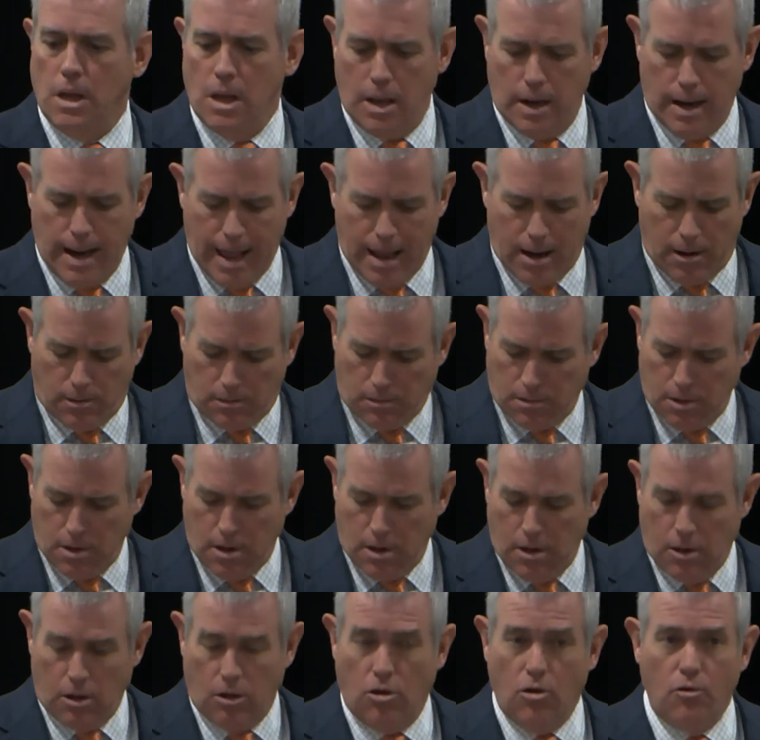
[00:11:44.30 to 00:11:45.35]
Now,
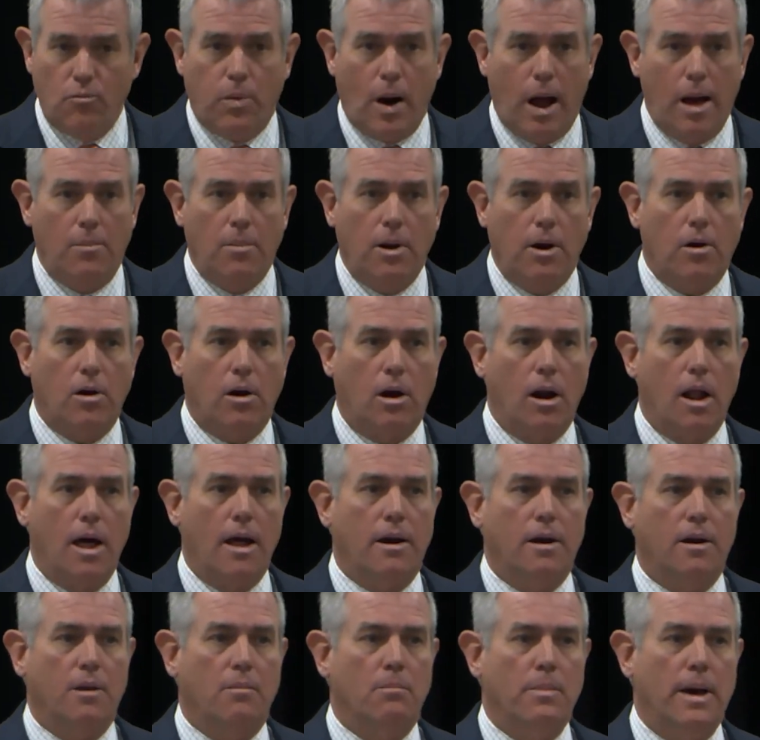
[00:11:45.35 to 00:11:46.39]
you've probably heard a
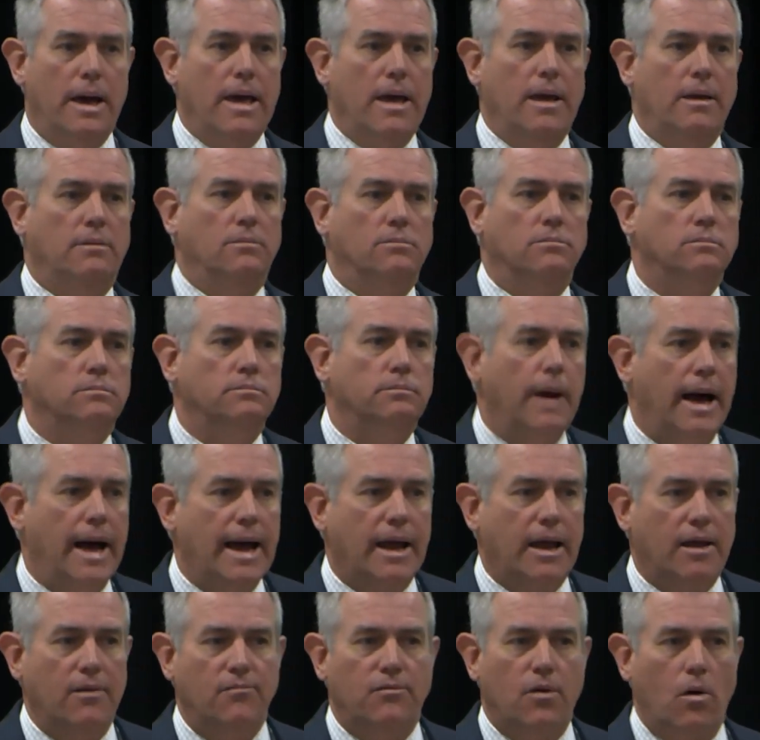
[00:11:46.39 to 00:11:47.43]
lot of debate
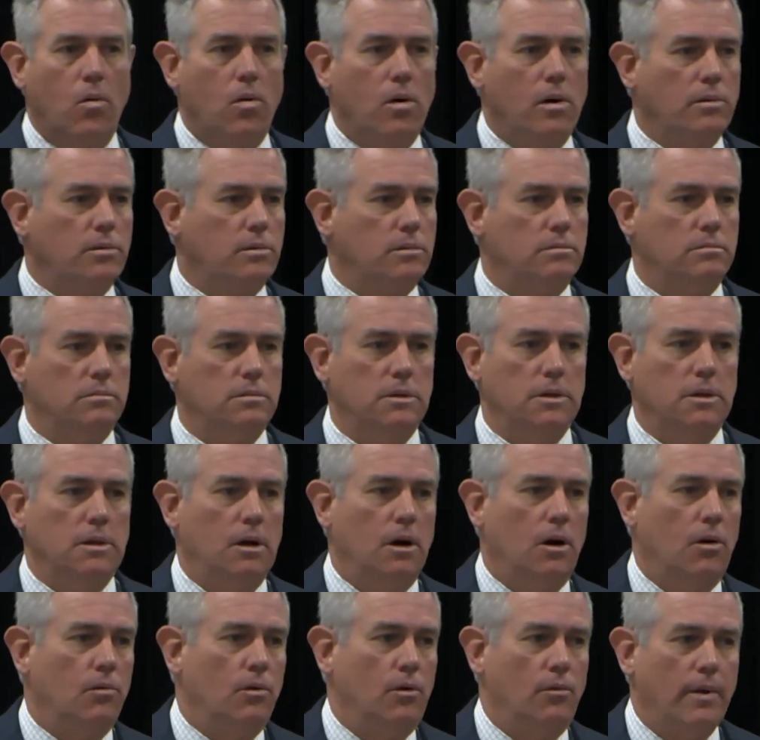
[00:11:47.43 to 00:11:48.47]
back and forth
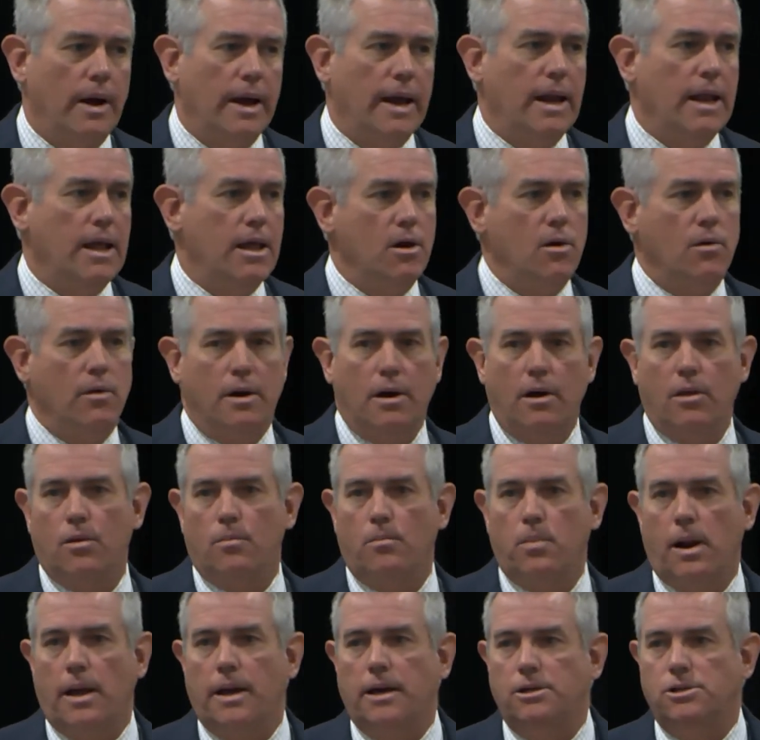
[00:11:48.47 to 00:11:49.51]
on the radio and other
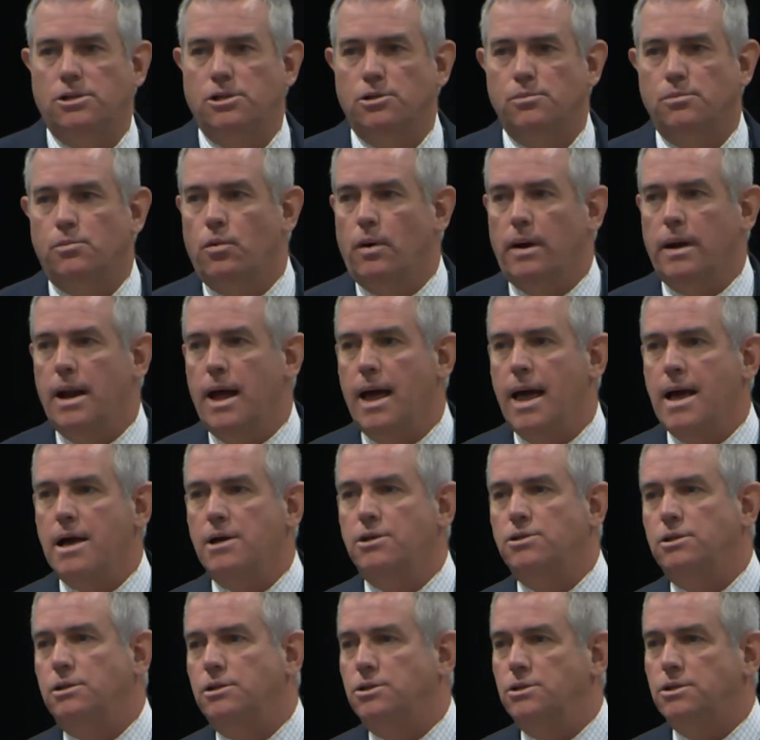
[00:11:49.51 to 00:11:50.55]
places between the
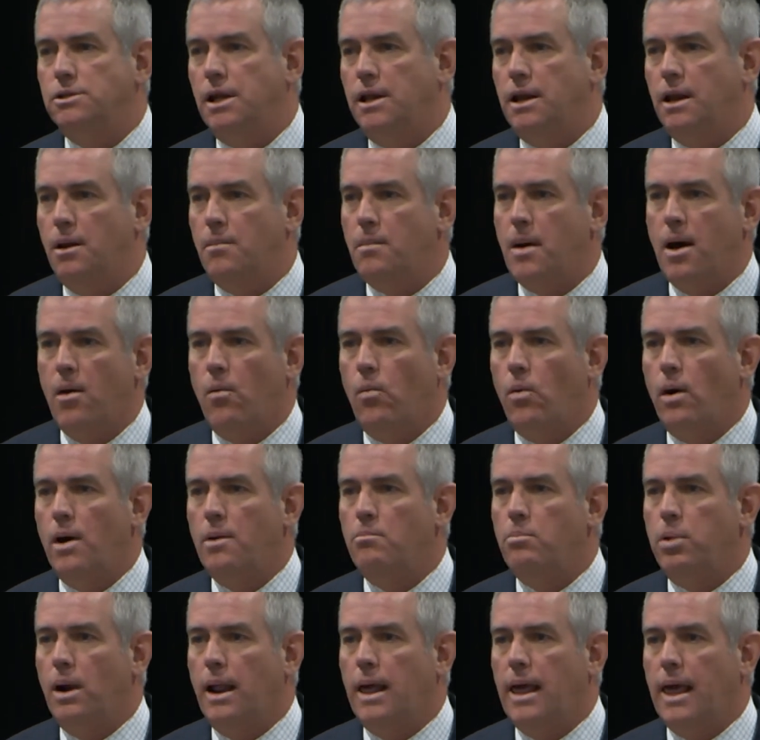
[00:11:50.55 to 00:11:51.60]
House and the Senate about
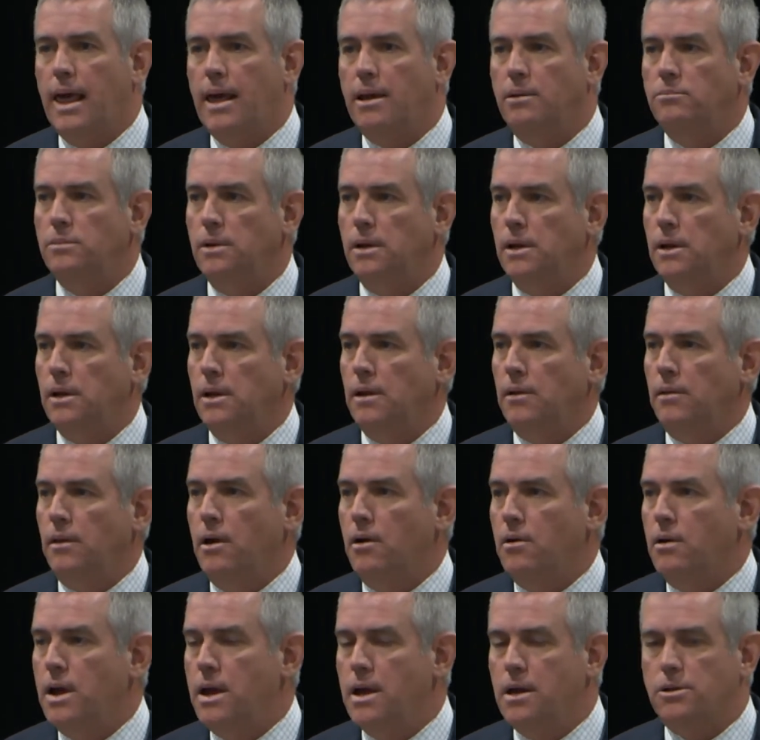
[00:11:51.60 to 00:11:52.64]
what plan
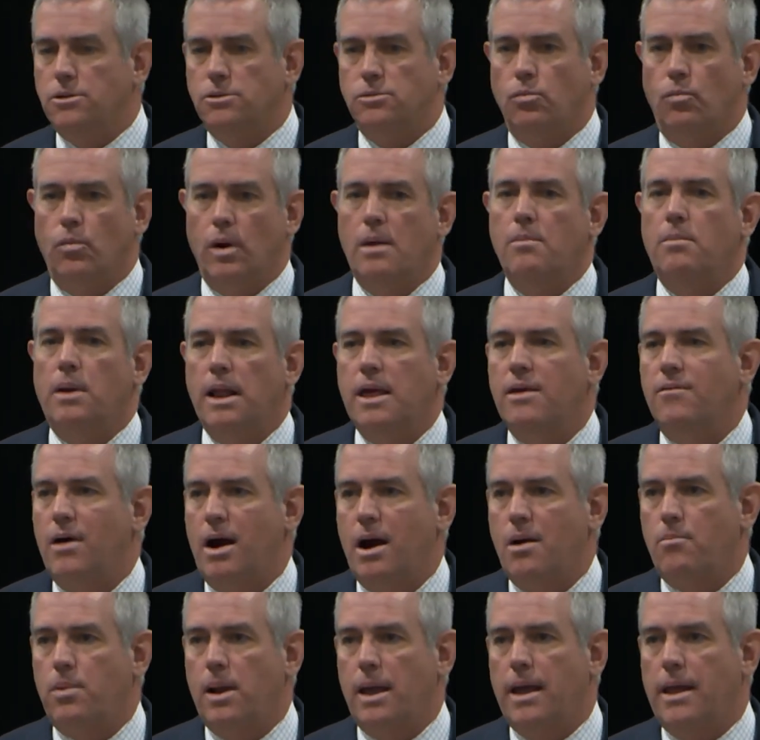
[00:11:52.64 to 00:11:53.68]
there is. We believe
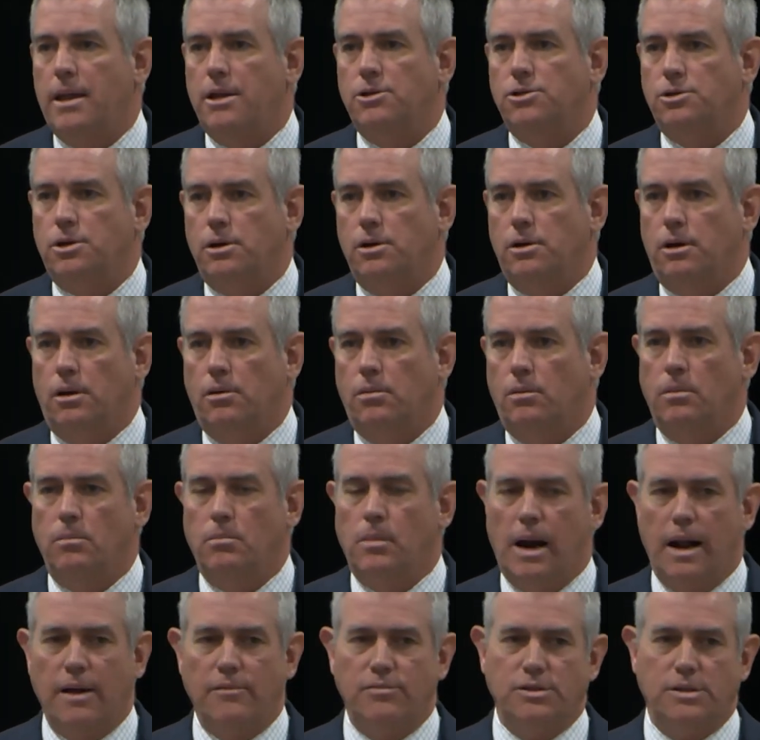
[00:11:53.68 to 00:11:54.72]
our plan is good.
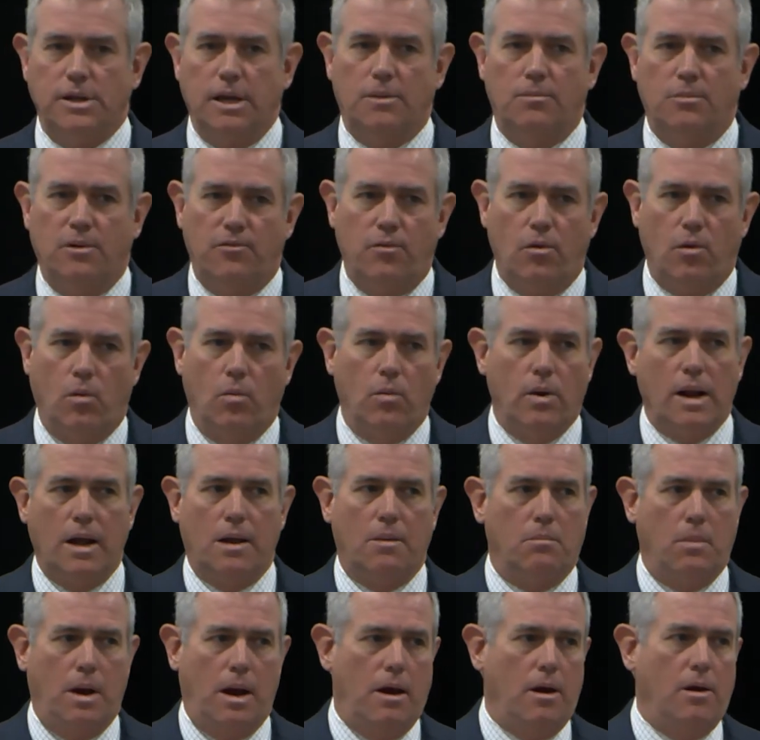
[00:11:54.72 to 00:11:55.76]
But I've said before, we're
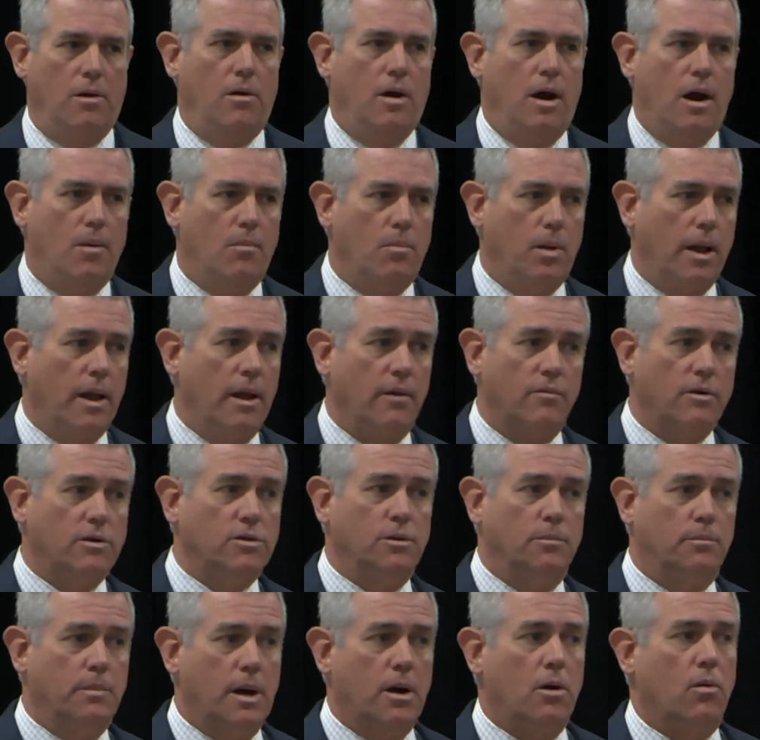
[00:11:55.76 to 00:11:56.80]
not married to our plan. If there's
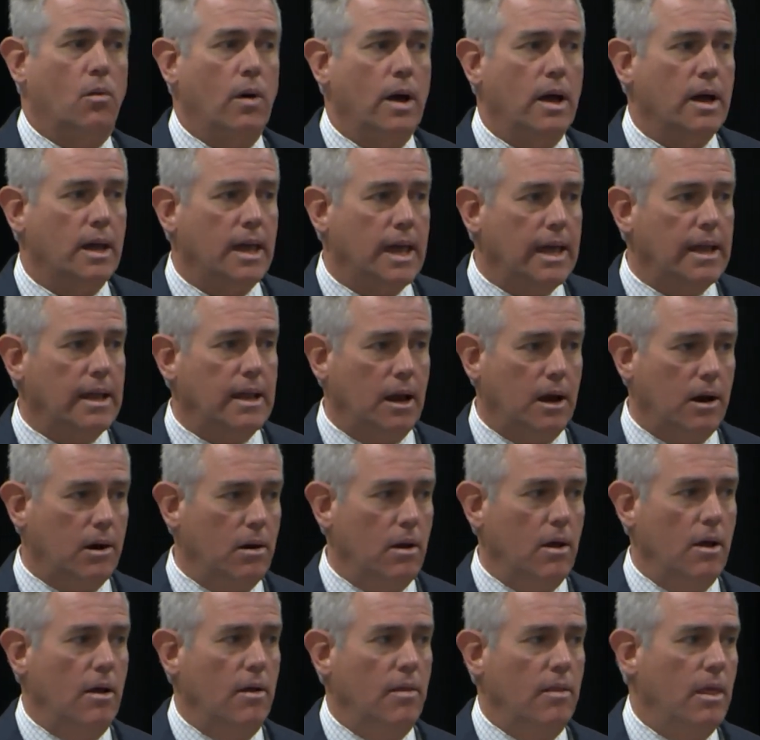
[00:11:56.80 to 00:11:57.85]
a better way of getting there,
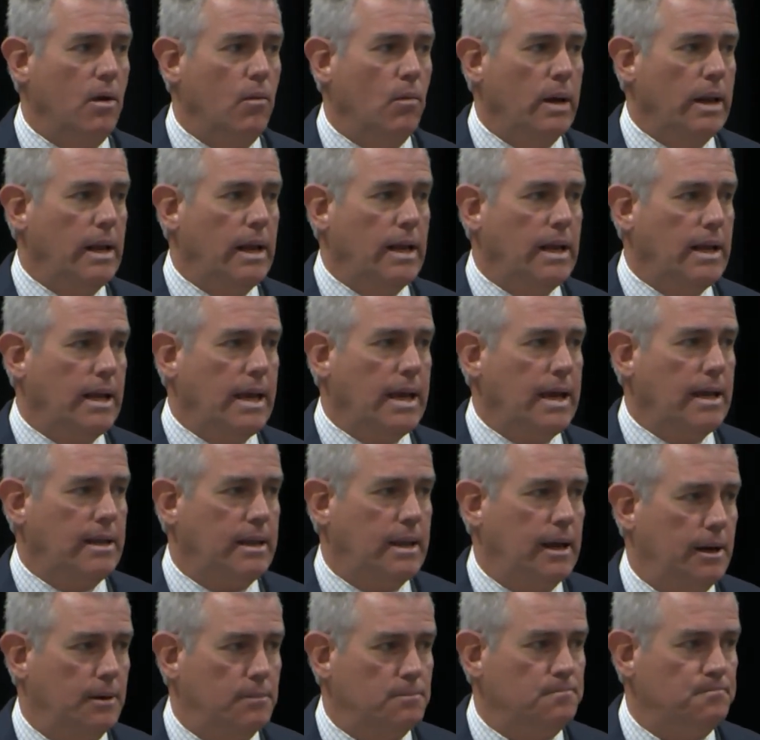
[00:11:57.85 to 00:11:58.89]
then we need to get
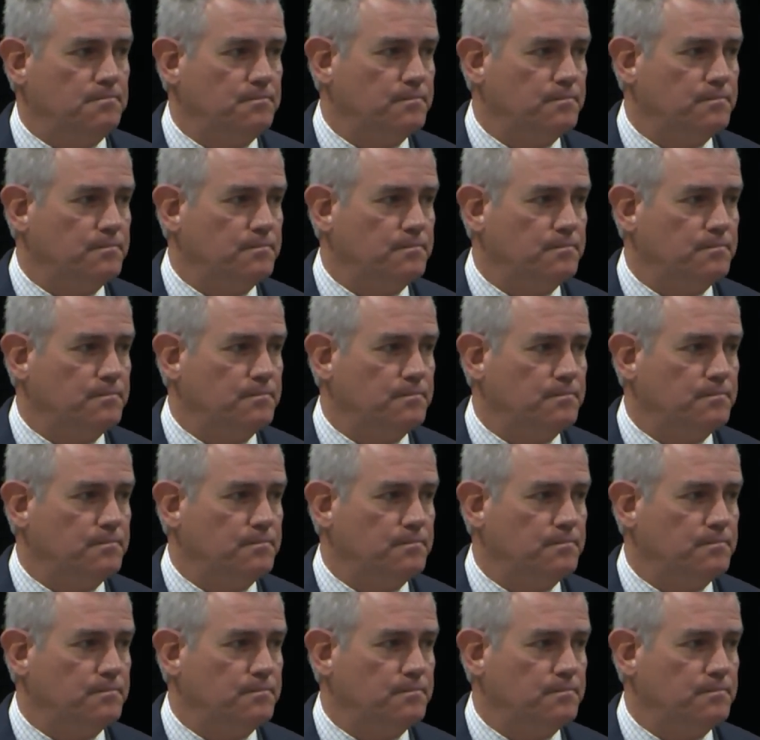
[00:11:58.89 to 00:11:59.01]
there.